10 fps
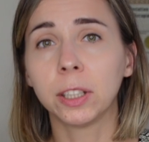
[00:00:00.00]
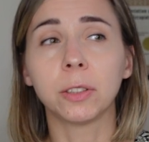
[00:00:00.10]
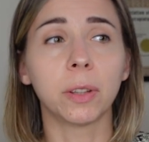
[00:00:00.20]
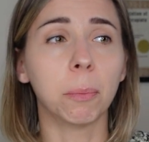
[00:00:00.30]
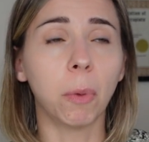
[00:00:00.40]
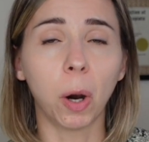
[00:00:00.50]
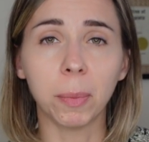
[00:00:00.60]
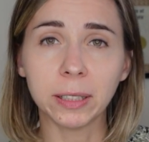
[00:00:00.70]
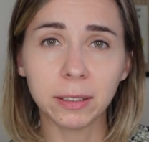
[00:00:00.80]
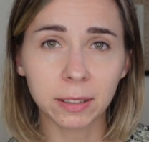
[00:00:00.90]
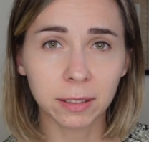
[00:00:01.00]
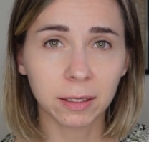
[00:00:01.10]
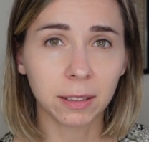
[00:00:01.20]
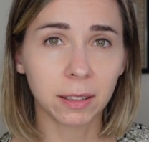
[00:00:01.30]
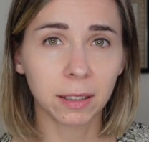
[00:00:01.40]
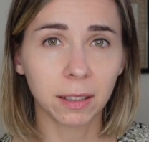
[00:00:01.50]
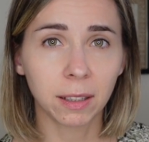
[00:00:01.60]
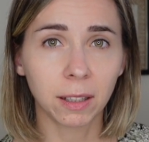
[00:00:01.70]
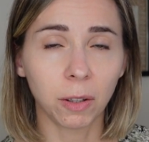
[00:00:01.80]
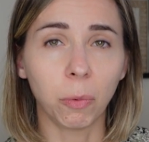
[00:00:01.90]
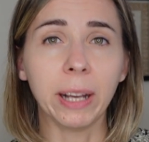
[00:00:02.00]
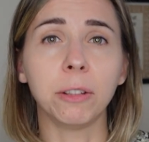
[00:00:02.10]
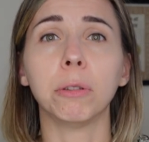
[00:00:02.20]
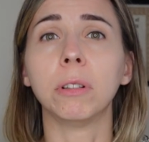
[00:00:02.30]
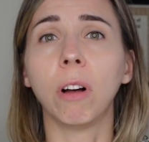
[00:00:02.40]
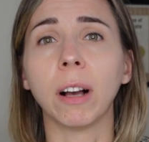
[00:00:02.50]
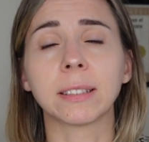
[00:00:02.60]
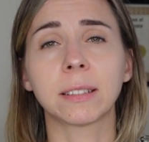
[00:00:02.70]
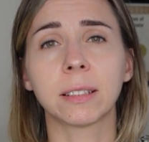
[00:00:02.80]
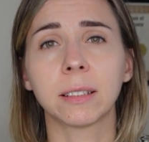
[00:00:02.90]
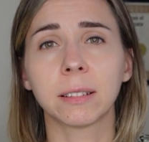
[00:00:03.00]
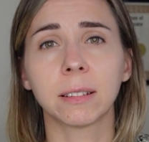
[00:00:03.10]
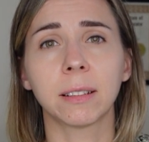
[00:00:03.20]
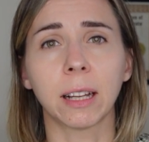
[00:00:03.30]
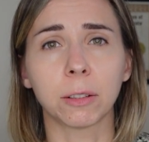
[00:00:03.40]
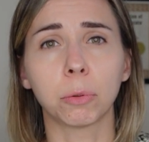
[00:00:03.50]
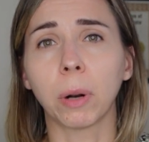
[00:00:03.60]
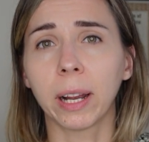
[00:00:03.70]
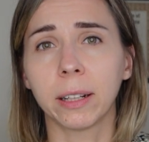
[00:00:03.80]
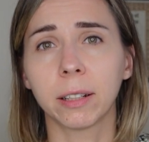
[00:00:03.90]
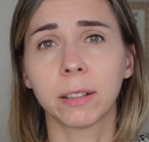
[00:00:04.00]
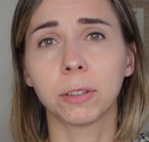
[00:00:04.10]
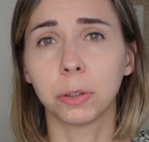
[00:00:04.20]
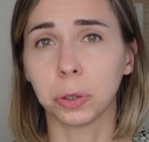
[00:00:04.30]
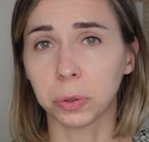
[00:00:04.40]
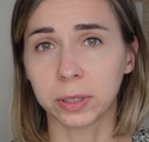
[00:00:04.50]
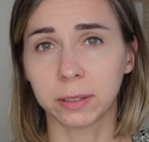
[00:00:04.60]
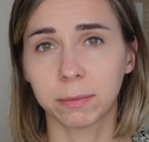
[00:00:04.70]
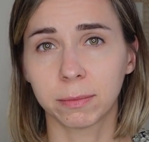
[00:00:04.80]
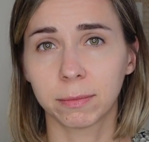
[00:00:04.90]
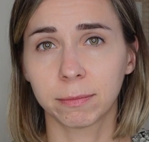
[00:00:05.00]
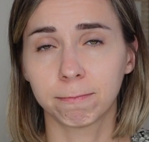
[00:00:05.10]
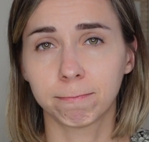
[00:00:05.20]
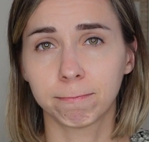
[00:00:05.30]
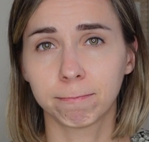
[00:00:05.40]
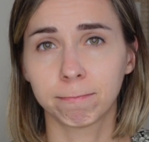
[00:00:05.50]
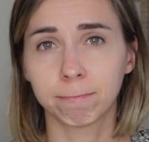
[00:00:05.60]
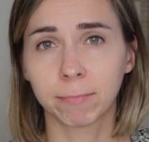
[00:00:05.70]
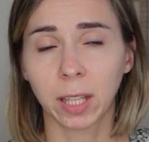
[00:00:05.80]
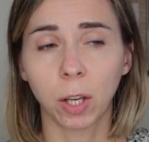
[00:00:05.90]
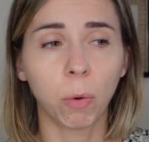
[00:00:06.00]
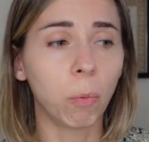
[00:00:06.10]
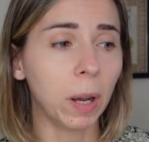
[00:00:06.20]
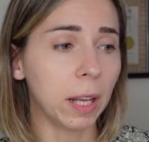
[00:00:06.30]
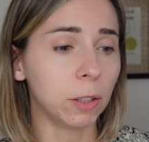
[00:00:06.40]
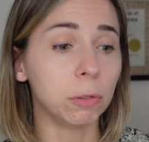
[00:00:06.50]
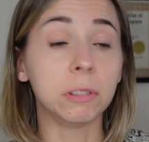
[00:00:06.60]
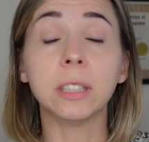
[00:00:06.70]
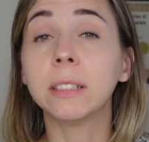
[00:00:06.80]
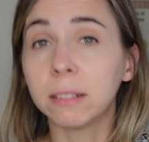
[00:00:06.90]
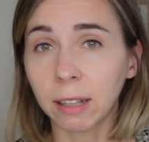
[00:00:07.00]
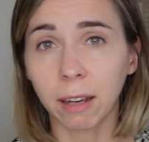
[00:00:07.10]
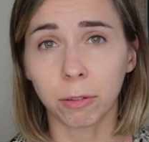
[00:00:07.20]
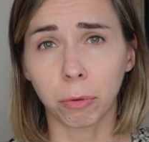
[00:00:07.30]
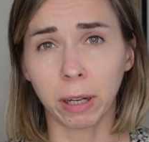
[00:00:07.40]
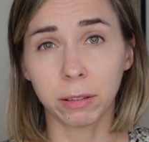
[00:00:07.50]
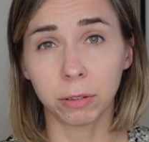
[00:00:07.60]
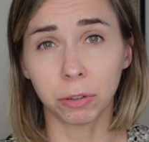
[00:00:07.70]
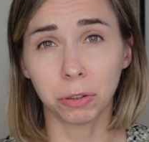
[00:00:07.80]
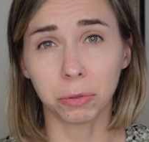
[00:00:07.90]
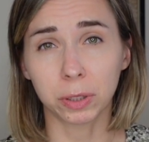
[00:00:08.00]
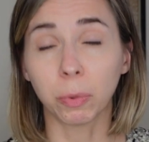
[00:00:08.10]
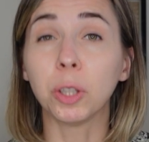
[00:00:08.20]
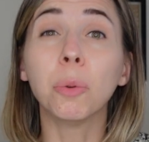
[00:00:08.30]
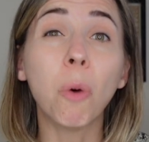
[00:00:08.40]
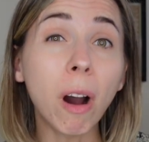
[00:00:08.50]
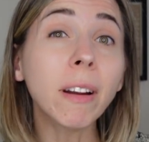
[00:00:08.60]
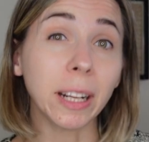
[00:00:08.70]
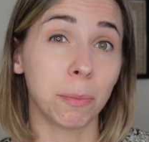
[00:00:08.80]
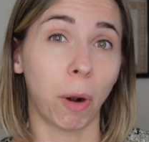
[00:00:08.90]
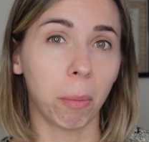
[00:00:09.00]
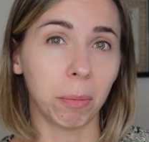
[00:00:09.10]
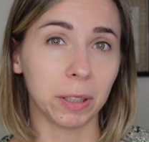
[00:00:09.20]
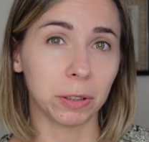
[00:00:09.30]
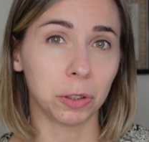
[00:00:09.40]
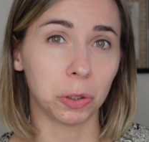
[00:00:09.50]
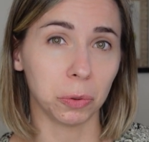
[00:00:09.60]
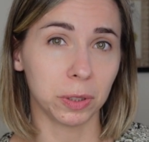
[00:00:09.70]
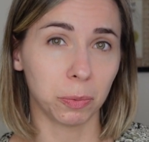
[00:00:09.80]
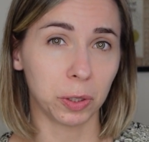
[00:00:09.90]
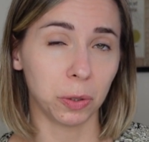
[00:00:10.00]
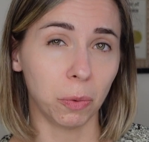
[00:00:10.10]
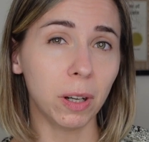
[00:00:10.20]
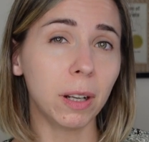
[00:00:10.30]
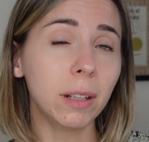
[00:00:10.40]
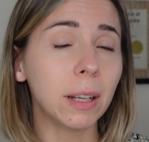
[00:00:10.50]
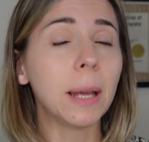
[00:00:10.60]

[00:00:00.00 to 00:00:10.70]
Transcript: to the moment when you lost that right to choose, when you didn't have a right to choose, when you wanted probably to choose what you want,